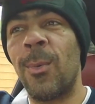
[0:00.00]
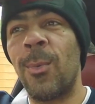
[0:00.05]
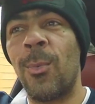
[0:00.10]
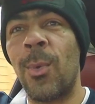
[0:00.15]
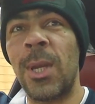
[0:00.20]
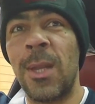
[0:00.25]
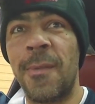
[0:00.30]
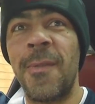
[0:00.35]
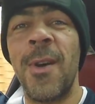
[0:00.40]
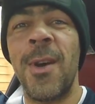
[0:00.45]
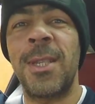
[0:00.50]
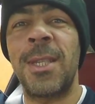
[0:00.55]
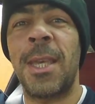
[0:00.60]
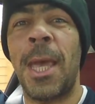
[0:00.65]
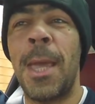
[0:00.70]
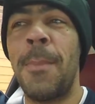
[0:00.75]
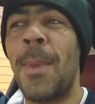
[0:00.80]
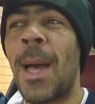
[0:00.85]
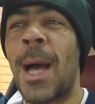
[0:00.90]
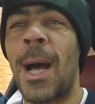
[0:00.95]
when it first
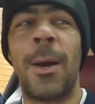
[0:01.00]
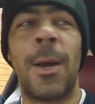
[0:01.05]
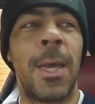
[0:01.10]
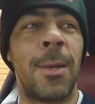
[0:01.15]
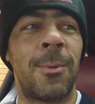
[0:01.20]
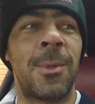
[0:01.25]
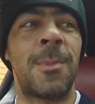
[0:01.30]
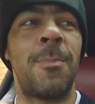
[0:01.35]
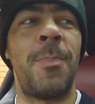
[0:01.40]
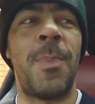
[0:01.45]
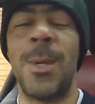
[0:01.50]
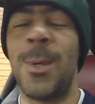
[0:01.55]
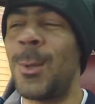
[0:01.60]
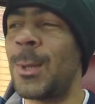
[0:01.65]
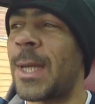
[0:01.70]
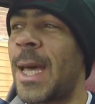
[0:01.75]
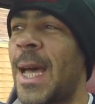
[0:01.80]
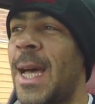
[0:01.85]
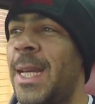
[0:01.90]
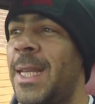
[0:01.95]
came out it was
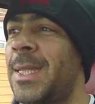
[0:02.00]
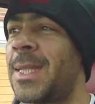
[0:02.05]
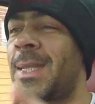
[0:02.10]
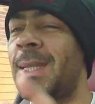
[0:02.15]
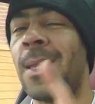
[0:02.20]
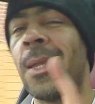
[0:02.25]
billed as